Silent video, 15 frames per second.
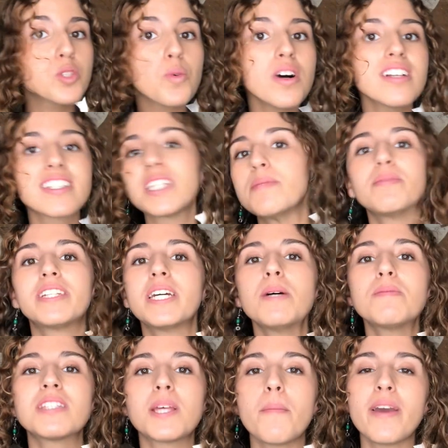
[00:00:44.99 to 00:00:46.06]
well as some
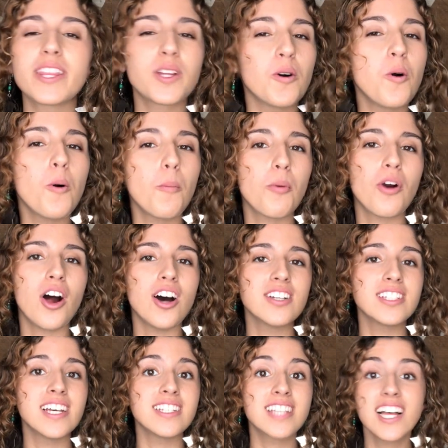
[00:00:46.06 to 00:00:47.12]
tips to make the whole process